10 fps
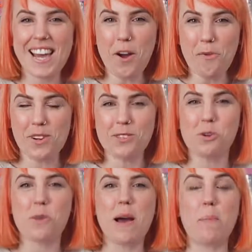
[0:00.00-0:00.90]
I want to
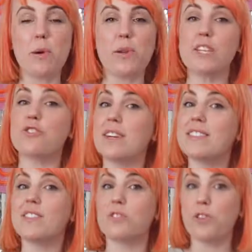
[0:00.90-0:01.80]
talk about building
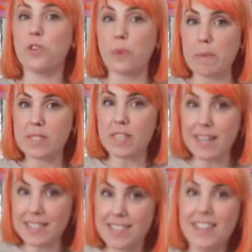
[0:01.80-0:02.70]
trust on your
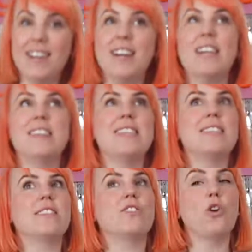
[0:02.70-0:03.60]
website.
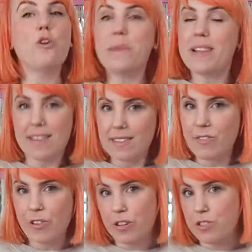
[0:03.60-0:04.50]
There's so many things
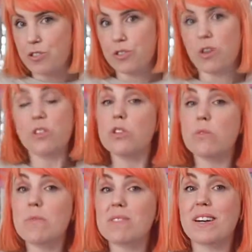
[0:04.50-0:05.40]
that you can do on your
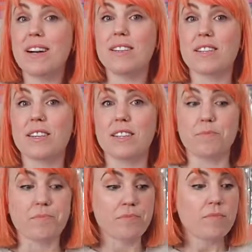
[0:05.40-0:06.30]
website that
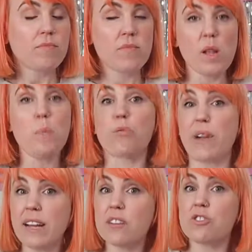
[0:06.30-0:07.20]
can
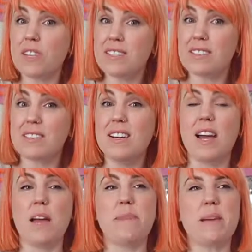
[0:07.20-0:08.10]
break trust
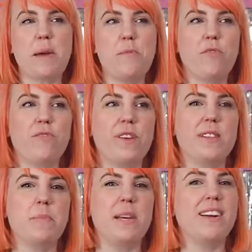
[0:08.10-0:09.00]
and make people
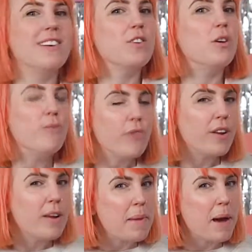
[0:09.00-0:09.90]
feel a bit
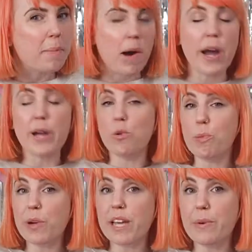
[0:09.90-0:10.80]
unconfident about buying or
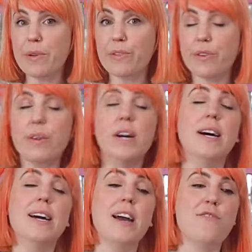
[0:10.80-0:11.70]
booking with you,
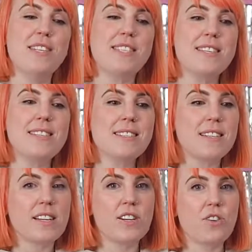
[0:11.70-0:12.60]
and there's things
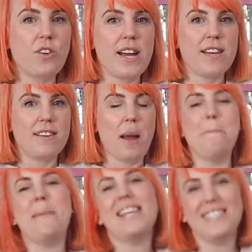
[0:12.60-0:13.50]
that can create
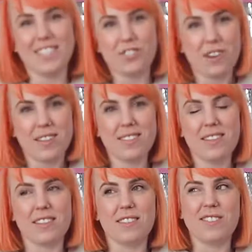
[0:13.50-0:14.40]
amazing
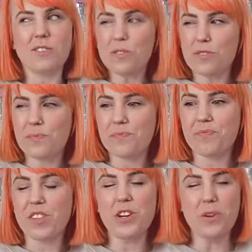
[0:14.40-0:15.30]
trust that sort of
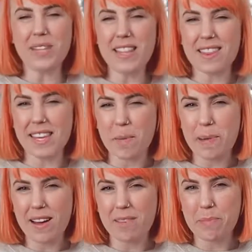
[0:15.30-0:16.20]
you don't really think
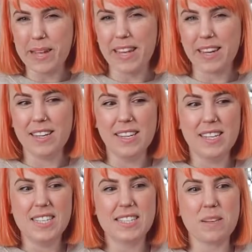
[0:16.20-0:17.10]
about being
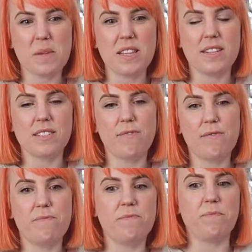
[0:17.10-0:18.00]
something that is an
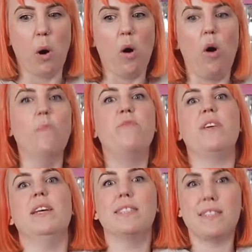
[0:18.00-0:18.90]

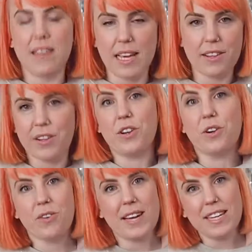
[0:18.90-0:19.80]
obvious thing that can
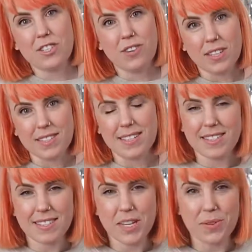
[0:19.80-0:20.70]
create trust
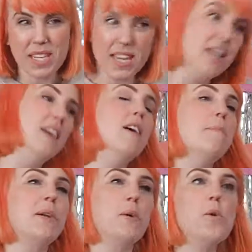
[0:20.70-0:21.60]
necessarily,
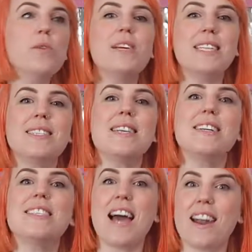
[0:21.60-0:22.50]
but all of these
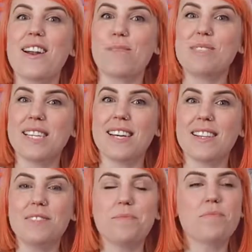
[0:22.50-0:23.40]
things added up
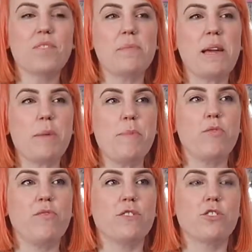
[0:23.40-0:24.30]
together make
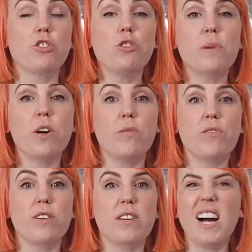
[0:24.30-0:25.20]
people feel super
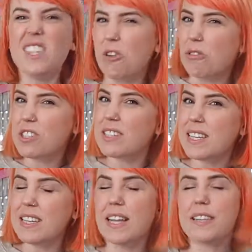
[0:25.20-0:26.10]
confident
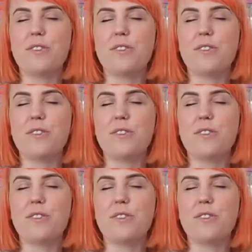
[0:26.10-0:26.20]
unconsciously, like they're